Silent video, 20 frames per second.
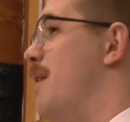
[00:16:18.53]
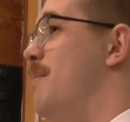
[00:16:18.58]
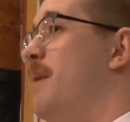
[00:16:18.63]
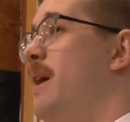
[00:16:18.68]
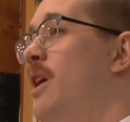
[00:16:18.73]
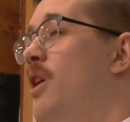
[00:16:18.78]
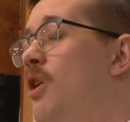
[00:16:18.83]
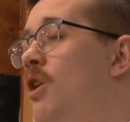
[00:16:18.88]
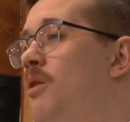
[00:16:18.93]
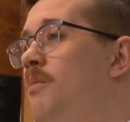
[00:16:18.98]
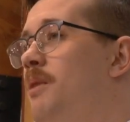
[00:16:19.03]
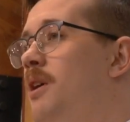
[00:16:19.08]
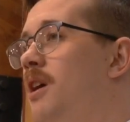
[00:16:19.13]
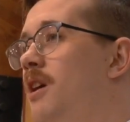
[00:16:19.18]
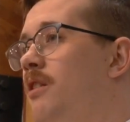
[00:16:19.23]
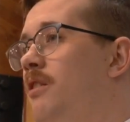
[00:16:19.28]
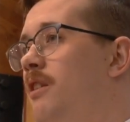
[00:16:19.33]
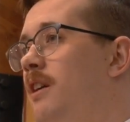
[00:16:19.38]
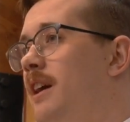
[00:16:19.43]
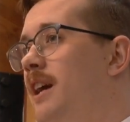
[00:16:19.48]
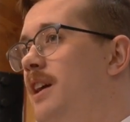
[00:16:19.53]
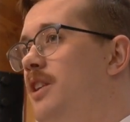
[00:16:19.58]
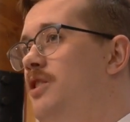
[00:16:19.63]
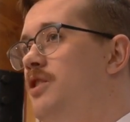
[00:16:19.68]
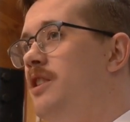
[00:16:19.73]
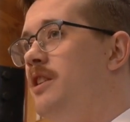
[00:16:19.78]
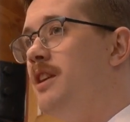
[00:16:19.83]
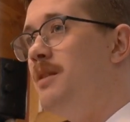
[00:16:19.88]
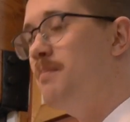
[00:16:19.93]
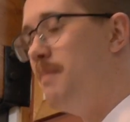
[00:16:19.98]
at my home
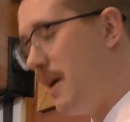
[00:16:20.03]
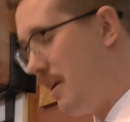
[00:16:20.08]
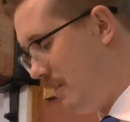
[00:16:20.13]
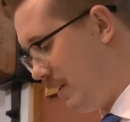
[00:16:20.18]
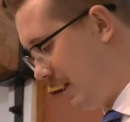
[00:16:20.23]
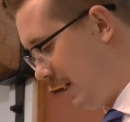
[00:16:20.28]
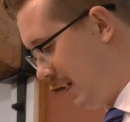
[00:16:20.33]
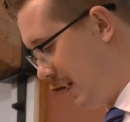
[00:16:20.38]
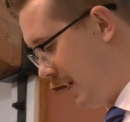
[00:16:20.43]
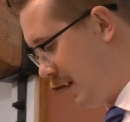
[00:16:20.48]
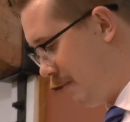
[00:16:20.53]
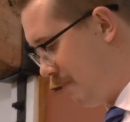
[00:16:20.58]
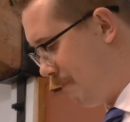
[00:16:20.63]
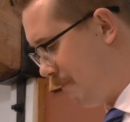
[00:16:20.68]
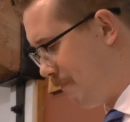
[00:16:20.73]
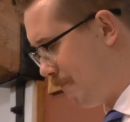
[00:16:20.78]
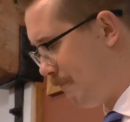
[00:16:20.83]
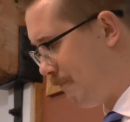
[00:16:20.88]
congregation in Bellingham.